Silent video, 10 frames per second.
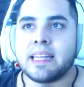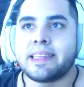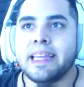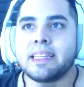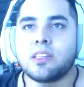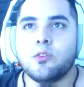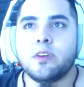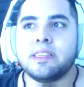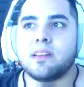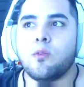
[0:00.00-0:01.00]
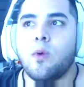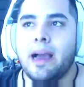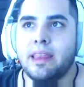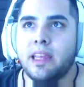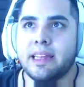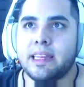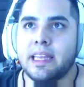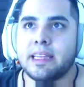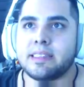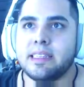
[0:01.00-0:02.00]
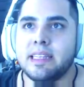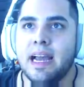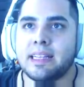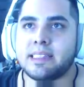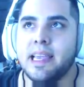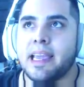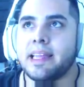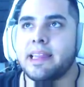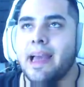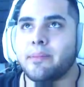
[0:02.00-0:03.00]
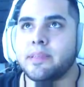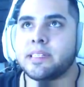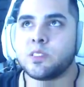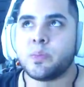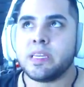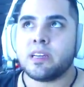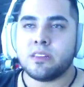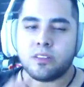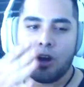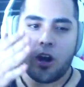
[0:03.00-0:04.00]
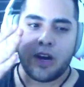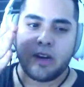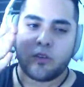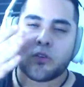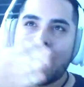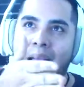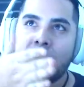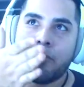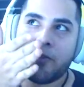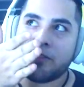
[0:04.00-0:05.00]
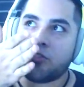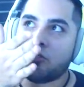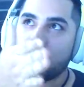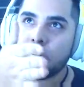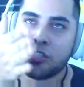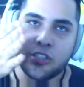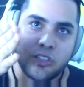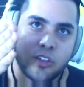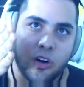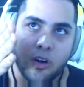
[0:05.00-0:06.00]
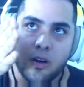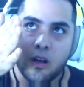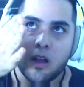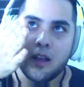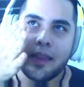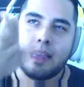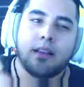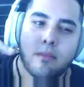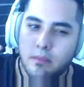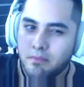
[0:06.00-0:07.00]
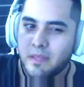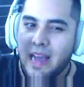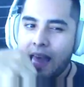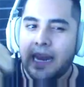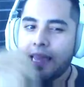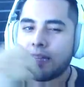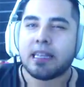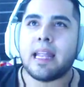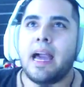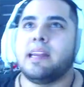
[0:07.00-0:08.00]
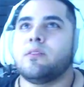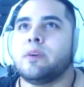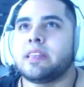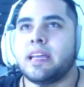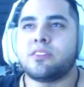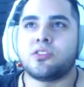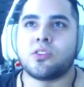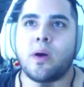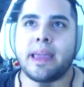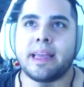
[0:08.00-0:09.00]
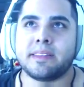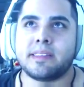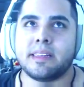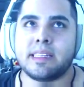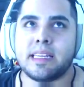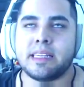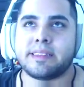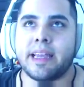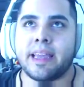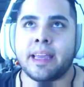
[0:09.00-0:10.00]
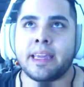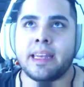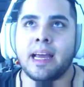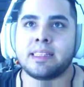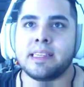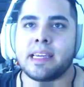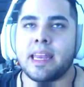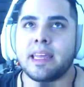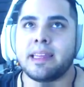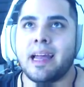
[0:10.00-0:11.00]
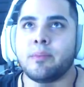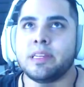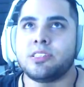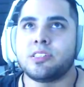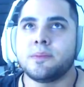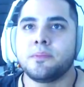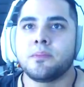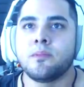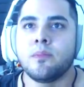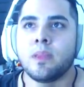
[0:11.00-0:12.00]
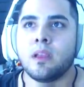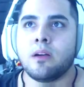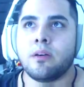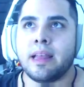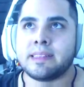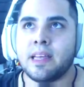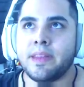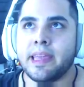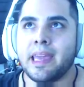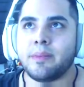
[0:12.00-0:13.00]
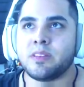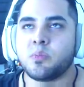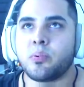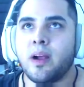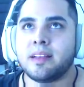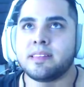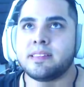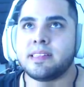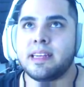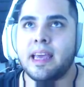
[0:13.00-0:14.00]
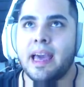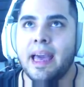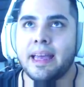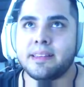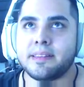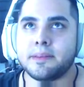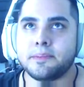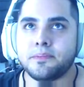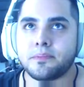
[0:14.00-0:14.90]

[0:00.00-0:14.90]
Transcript: I think the reason why that thing is not taking damage is because our RAFT structures are like kind of like colliding with it. So I guess the thing is like it cannot take any damage. Or that's how the game is processing as.